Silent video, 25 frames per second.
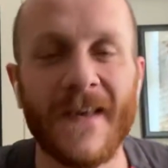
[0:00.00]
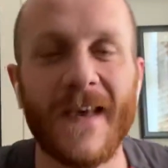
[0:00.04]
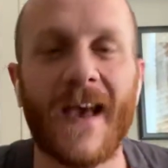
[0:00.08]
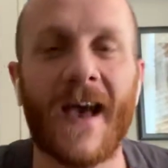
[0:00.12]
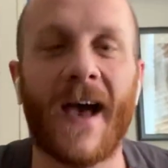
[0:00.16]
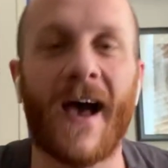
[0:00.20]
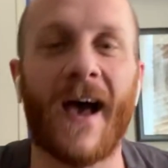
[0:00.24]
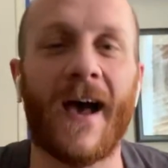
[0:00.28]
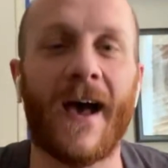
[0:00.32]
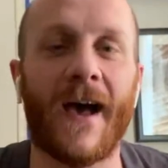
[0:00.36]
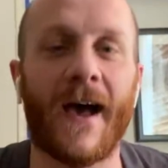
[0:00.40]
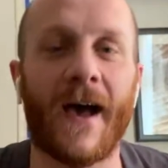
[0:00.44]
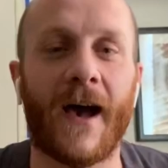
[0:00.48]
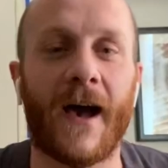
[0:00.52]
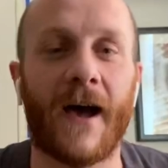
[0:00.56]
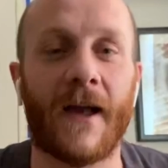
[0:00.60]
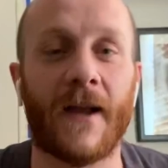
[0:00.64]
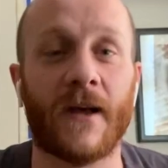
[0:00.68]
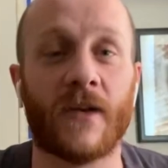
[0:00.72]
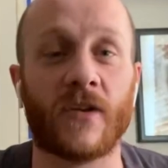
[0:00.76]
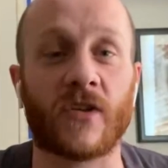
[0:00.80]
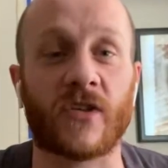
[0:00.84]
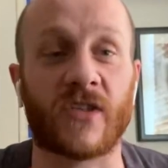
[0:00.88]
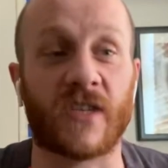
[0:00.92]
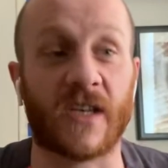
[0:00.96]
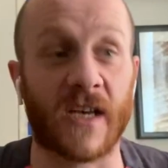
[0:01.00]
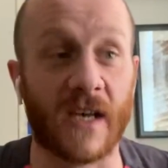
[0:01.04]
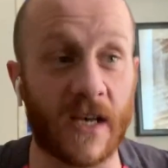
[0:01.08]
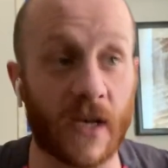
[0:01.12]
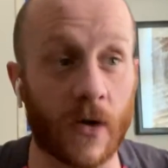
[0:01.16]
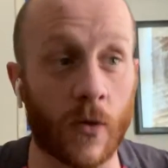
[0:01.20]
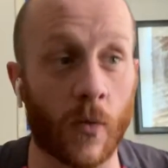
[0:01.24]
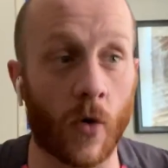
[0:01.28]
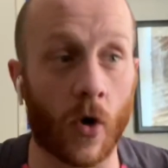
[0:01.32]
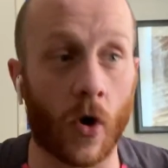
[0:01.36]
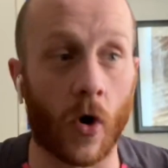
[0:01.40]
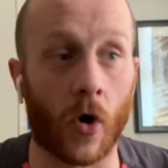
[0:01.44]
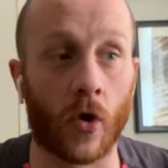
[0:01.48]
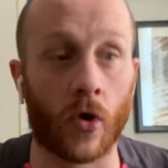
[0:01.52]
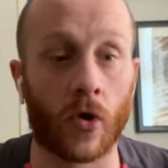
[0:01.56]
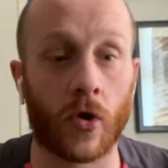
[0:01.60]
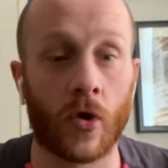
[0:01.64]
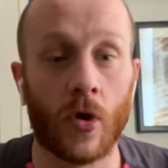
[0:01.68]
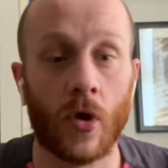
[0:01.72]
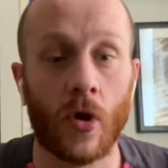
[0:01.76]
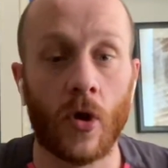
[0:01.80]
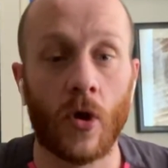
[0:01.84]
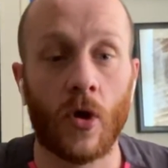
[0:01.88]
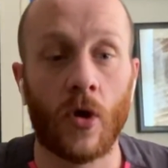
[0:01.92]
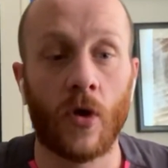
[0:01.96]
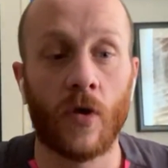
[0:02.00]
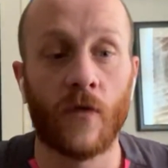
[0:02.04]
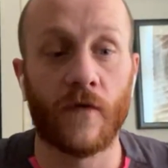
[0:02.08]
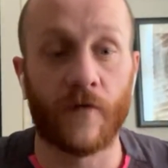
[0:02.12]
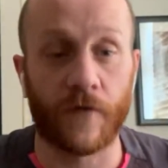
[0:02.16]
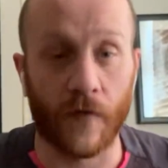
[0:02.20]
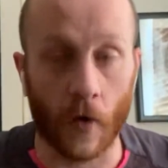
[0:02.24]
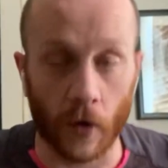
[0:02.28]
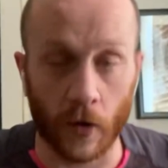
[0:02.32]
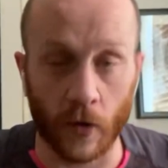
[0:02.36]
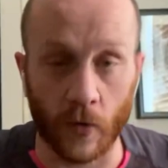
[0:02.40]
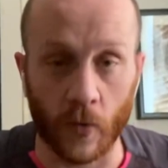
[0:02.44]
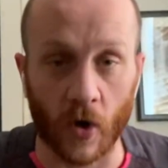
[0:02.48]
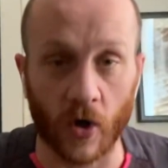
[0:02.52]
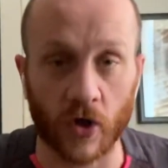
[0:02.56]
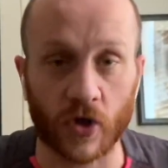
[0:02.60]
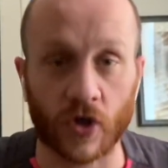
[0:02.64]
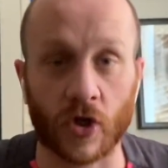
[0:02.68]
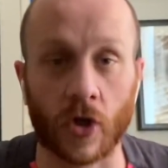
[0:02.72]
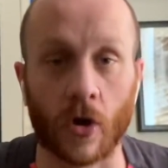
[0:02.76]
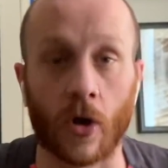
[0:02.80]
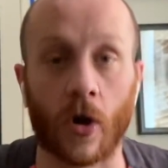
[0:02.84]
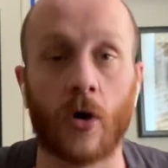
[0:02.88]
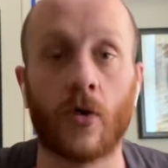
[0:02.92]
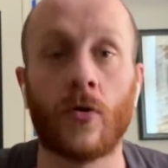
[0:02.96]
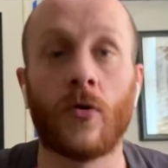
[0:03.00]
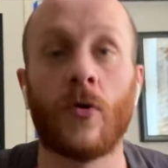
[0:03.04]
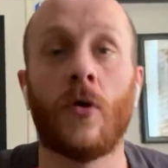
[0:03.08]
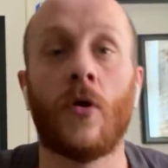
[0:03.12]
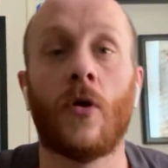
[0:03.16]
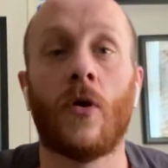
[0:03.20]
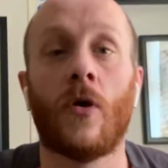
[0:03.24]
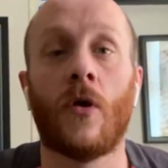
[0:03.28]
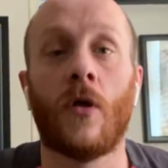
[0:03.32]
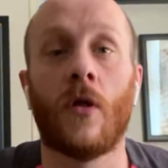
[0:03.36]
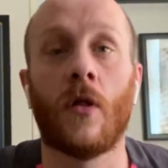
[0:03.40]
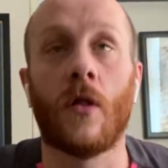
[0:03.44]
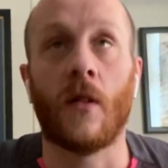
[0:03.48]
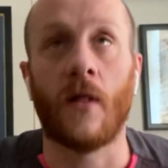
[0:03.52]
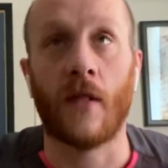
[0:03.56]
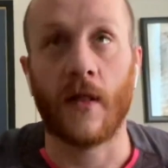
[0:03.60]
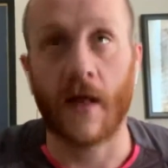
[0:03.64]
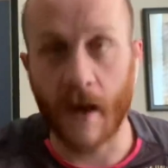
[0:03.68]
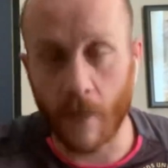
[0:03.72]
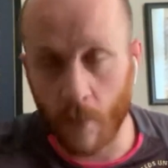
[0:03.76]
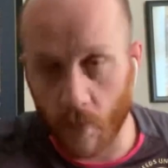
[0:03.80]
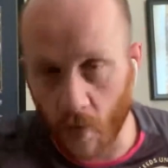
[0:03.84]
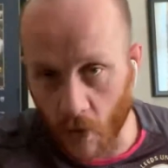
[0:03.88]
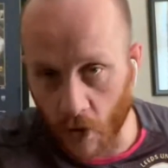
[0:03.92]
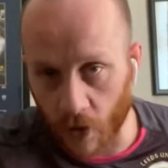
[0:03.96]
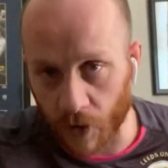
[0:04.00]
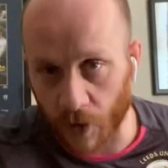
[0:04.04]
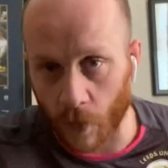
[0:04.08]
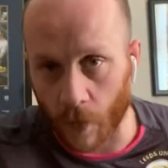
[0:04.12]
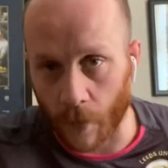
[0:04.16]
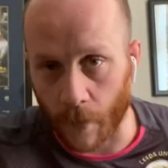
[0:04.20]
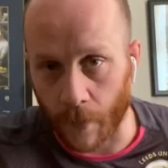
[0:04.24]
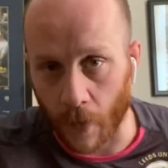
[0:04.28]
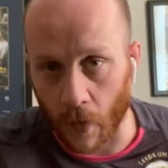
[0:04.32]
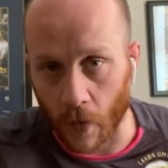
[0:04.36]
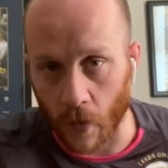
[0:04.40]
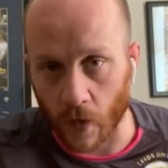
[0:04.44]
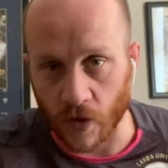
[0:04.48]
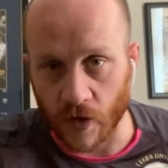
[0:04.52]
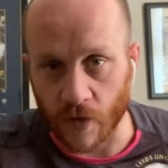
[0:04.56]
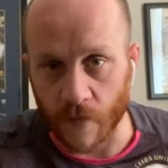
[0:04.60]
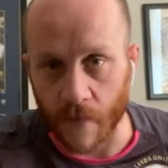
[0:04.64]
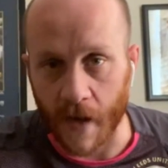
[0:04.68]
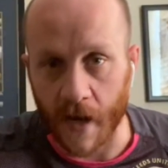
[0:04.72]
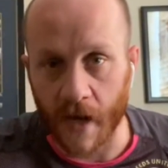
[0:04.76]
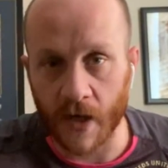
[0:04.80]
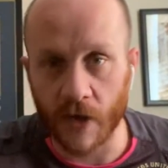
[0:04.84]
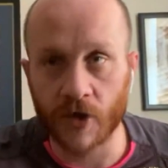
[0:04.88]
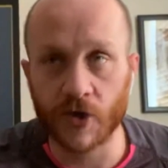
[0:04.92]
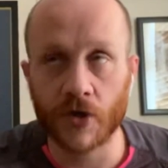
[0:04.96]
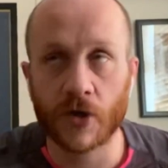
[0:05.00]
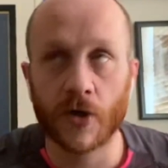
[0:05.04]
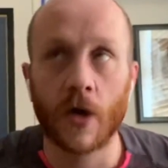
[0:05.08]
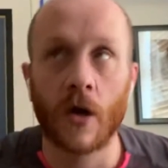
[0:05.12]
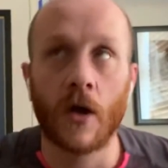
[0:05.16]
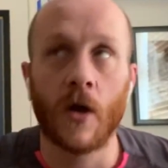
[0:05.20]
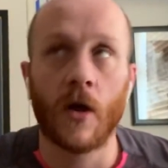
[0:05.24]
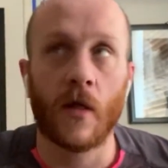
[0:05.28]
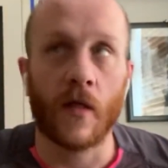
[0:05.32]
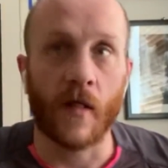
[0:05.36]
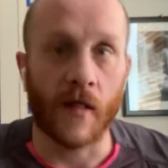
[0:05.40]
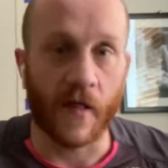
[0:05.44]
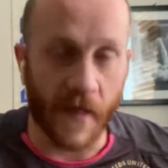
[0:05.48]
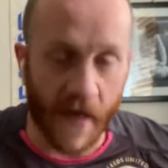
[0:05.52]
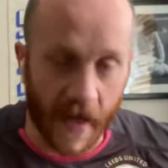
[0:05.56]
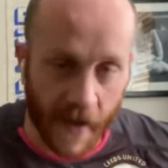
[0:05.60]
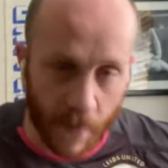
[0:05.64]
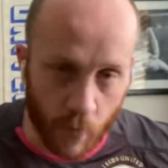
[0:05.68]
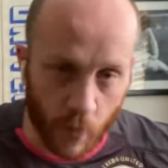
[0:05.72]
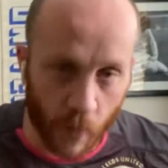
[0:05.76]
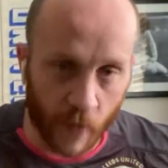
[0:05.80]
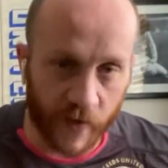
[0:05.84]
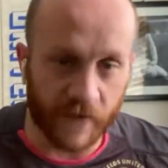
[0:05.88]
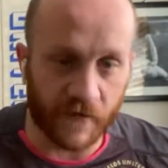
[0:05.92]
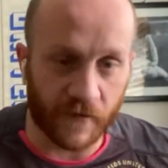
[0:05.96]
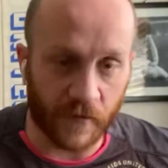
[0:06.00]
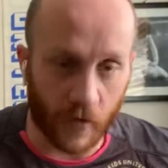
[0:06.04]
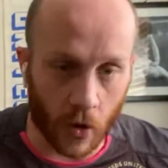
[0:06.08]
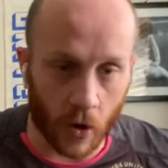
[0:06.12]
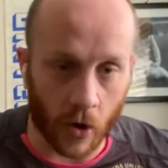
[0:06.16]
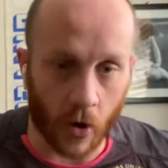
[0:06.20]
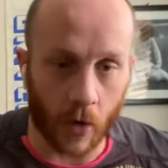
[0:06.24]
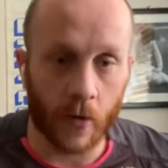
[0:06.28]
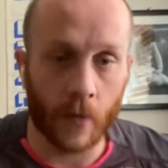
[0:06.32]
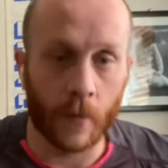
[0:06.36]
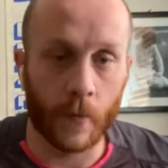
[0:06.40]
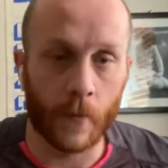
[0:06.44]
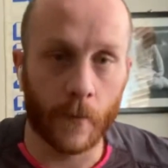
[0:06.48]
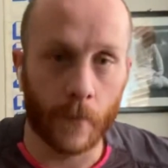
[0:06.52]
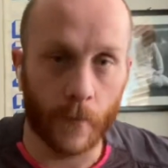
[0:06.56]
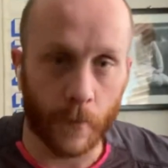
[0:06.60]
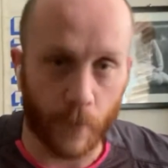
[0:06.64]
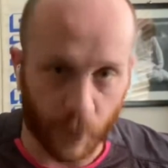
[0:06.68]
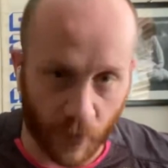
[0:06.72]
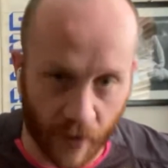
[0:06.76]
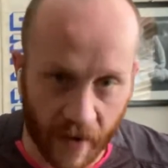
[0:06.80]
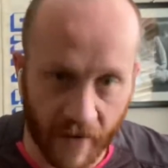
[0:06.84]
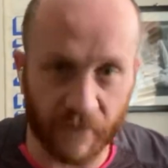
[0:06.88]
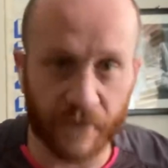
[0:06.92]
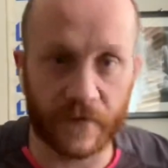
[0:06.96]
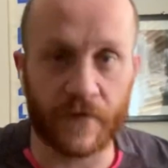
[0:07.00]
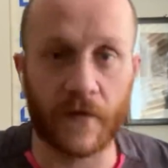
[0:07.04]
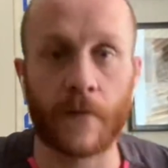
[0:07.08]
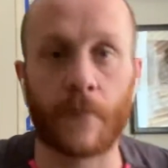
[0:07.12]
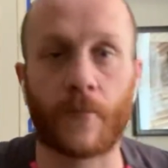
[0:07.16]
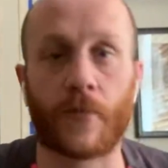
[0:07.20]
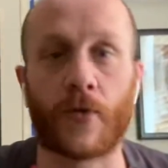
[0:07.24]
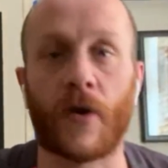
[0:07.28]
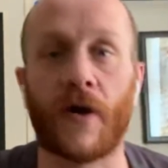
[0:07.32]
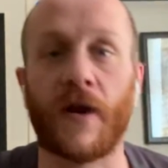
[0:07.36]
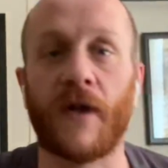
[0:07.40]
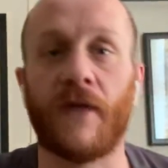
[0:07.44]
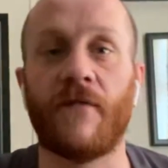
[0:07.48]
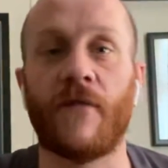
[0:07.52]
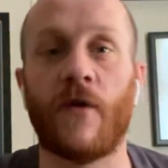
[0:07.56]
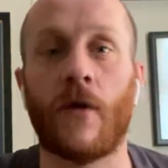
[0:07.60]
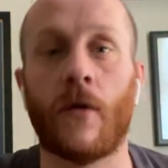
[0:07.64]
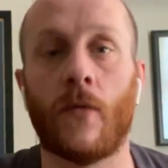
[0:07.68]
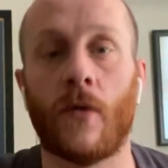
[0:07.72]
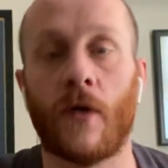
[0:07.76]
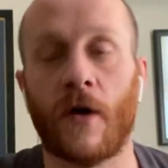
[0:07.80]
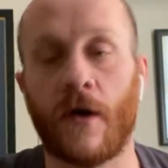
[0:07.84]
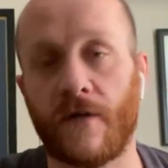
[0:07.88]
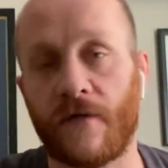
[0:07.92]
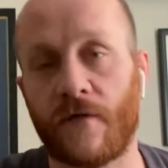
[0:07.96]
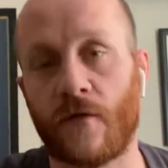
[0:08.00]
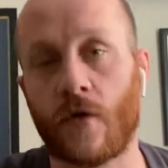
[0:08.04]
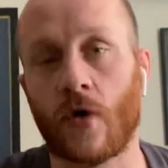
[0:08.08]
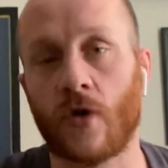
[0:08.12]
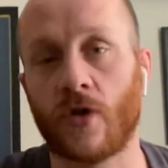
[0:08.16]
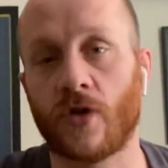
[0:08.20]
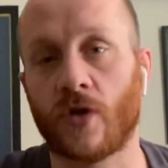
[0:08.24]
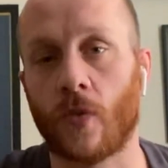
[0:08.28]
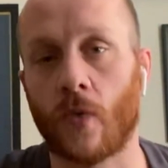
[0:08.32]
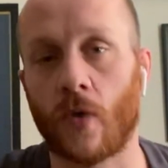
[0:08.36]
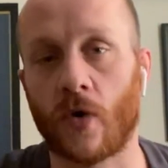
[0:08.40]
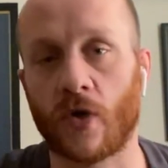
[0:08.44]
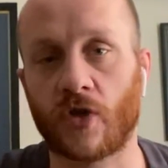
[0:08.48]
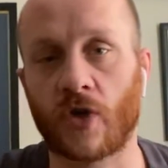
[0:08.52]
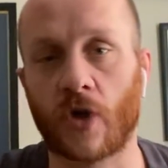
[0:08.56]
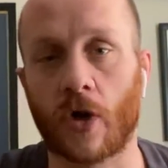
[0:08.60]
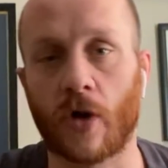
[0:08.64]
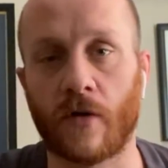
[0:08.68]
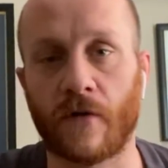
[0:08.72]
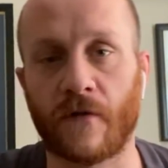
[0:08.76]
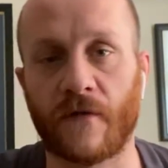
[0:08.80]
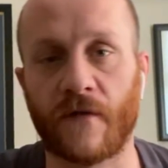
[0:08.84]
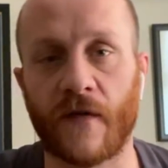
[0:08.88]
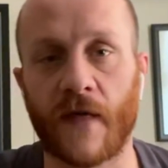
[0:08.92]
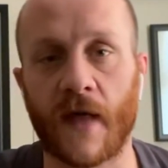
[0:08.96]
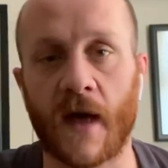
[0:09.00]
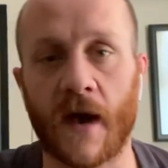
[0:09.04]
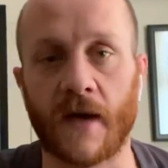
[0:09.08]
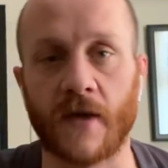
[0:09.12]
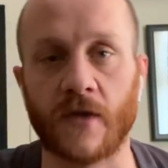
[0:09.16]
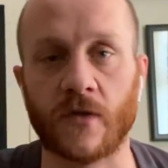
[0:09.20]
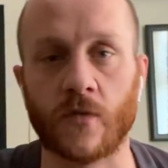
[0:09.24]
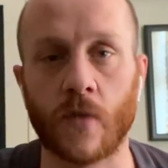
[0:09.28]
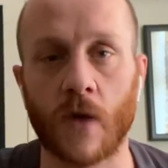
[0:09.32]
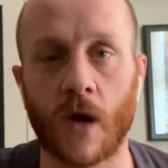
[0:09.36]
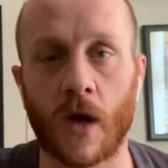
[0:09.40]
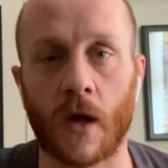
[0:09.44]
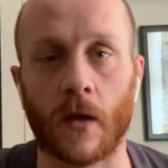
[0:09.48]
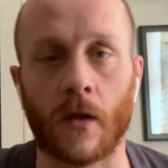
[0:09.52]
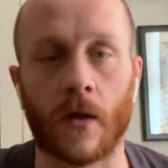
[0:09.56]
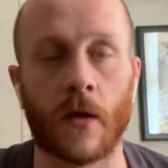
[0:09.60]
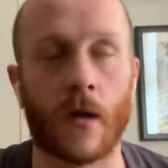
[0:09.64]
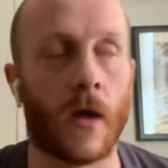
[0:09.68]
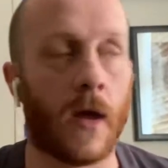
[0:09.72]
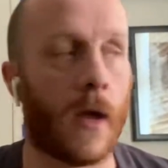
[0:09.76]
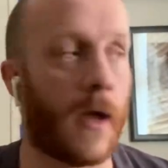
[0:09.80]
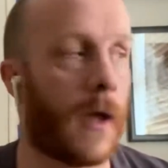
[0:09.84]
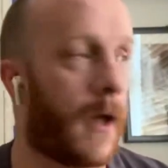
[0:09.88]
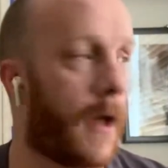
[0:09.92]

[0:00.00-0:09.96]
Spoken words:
I'll see you all for the watch along. Then we'll do a post match. Then we've got Brentford preview, and of course a watch along for that as well.